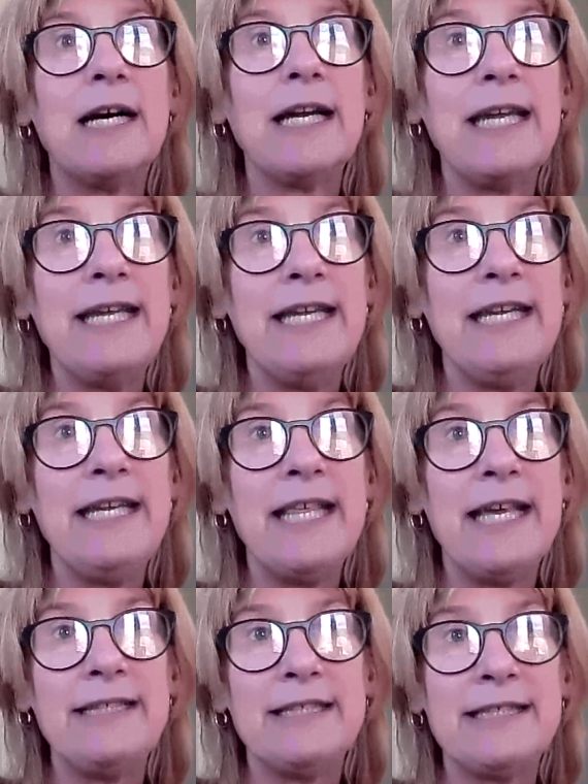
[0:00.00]
He
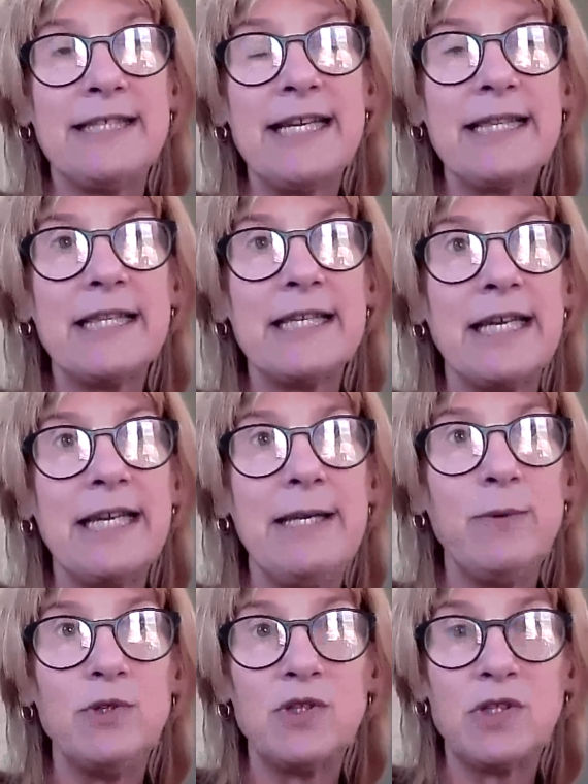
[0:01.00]
then said that
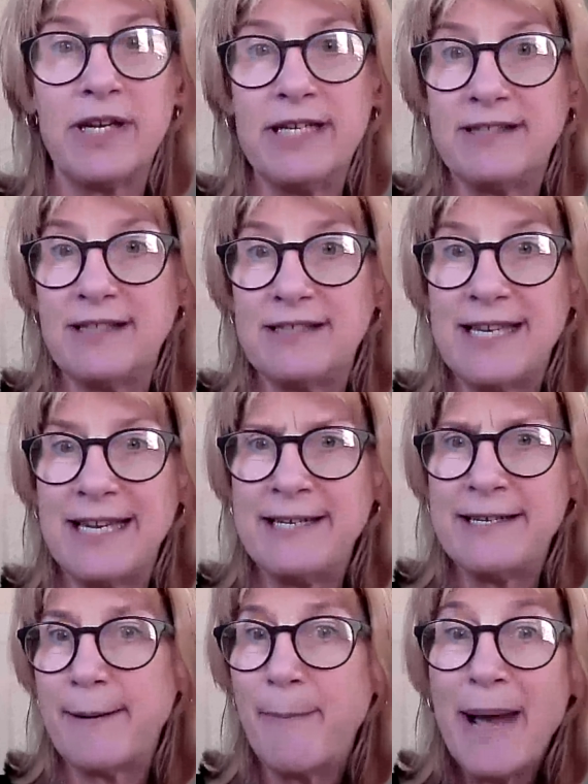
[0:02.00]
he was going to
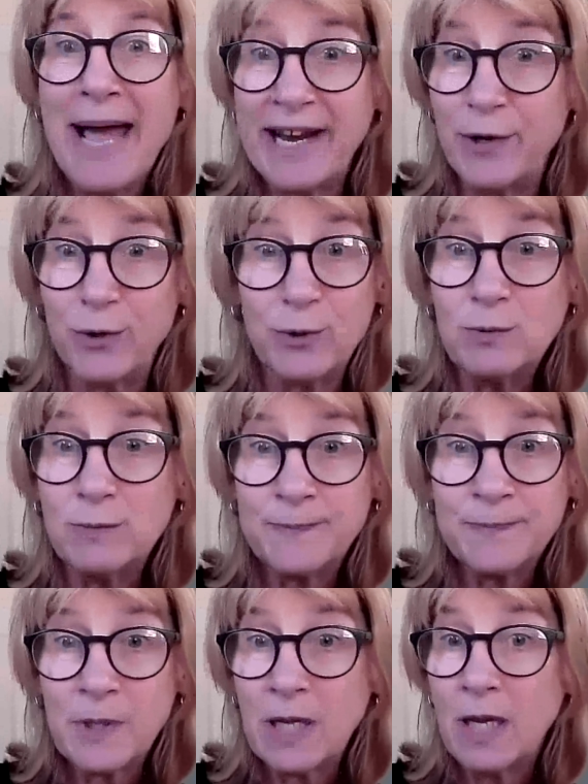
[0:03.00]
send a panel
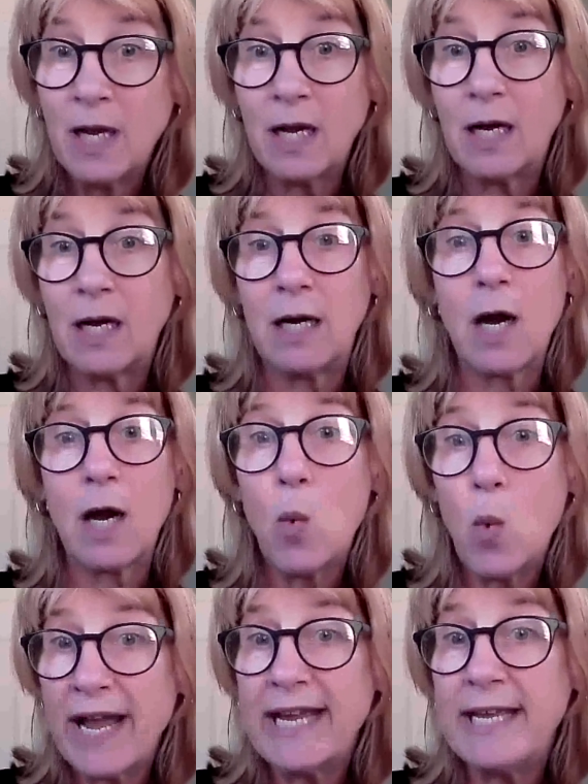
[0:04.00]

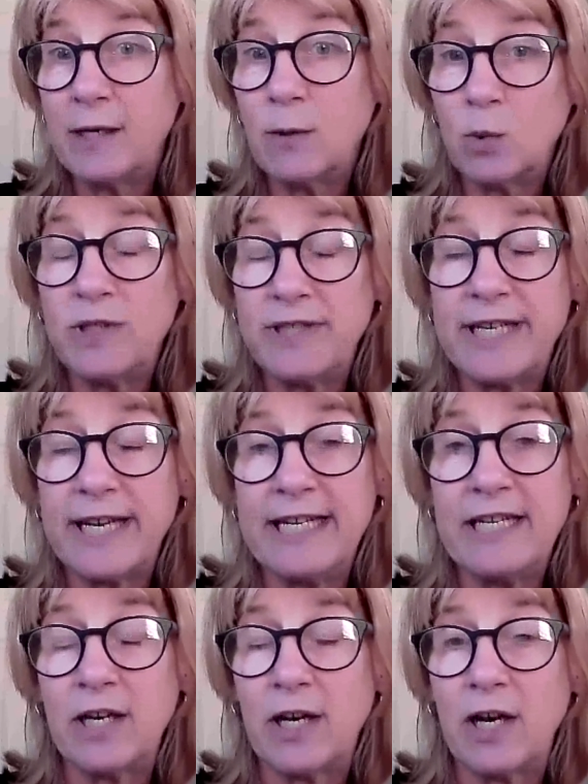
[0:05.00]
away that would
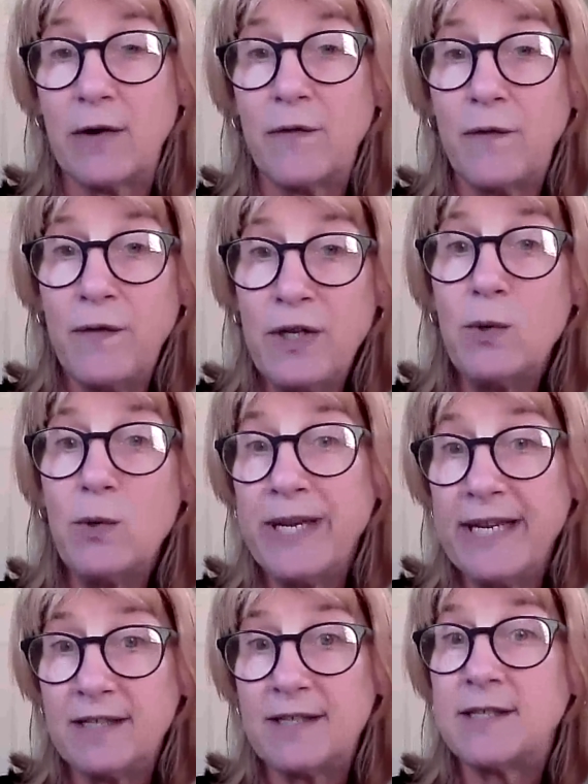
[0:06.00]
take a few
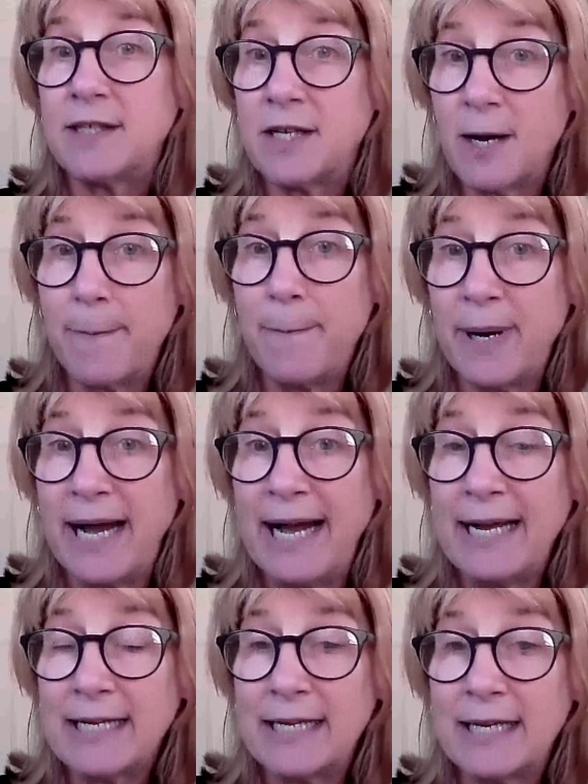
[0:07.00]
weeks to come
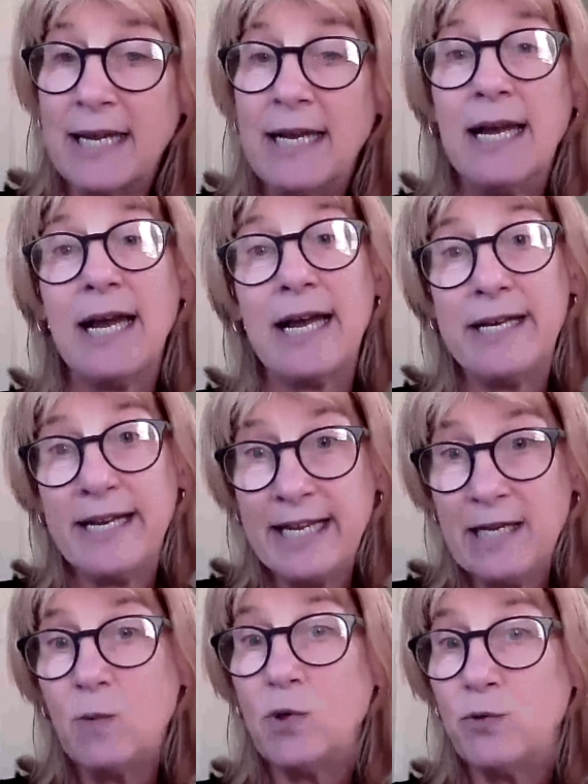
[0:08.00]
back, and
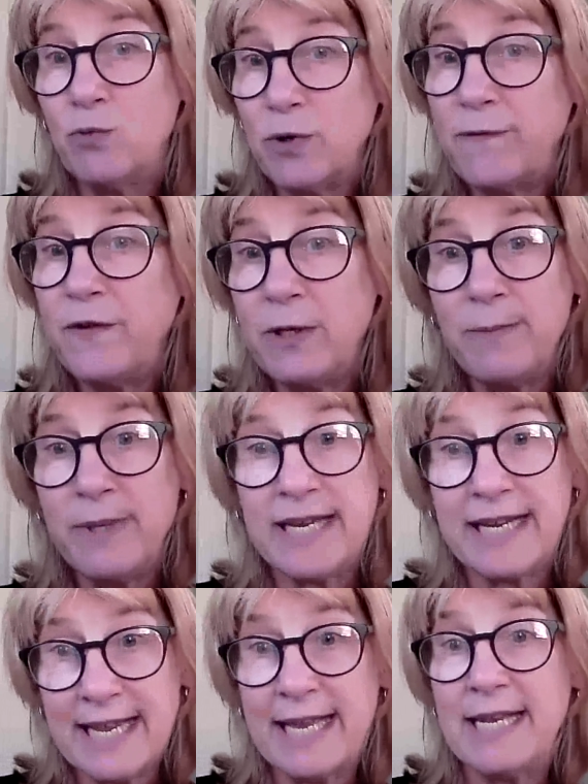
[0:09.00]
he would review me
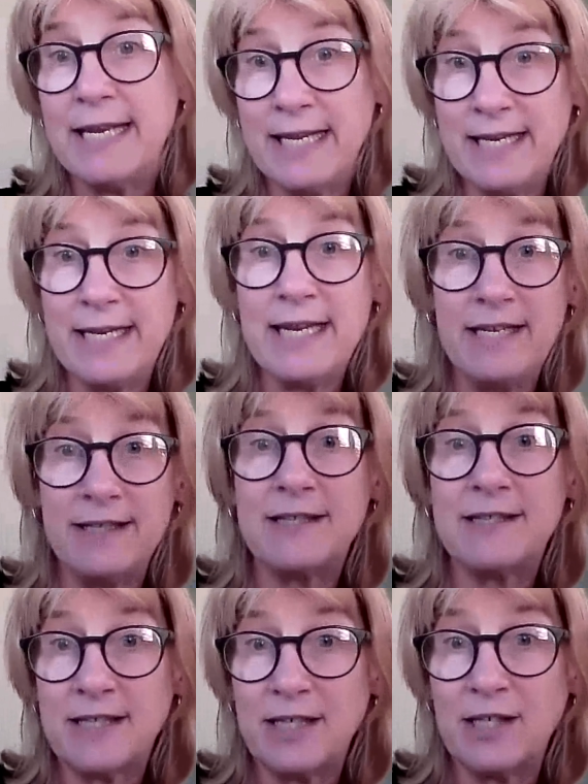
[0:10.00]
again in his
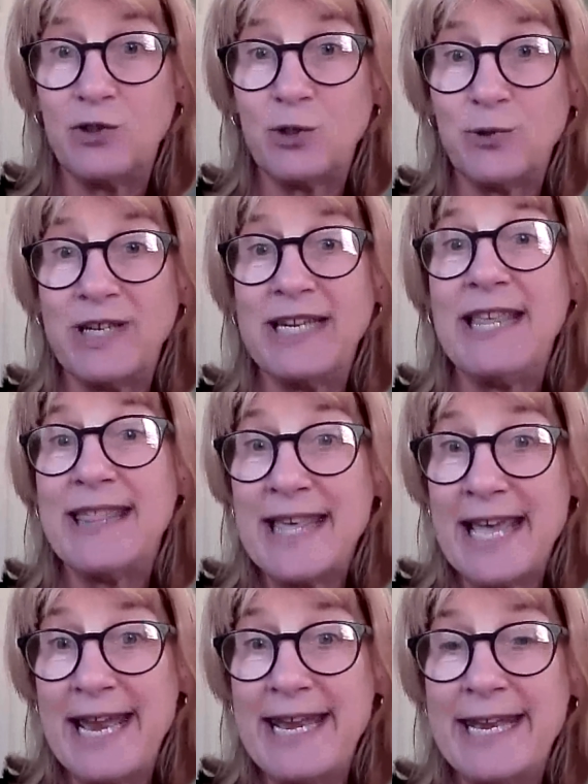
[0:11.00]
surgery
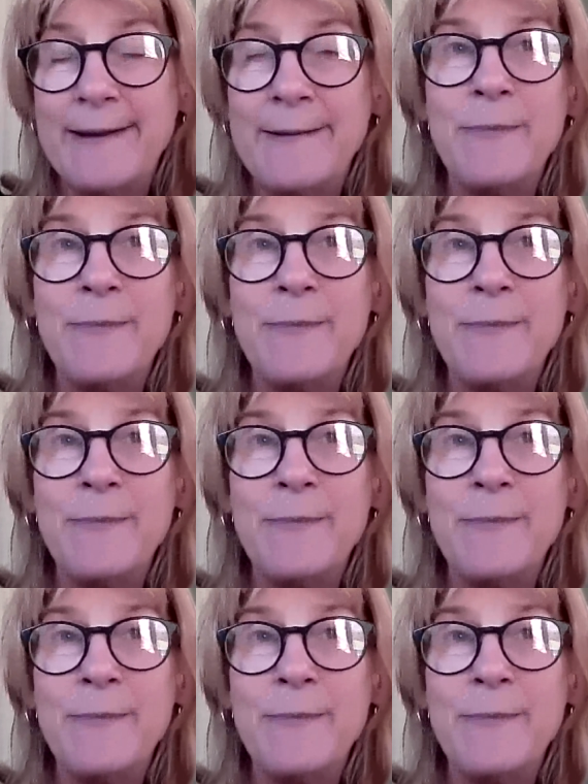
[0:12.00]
then.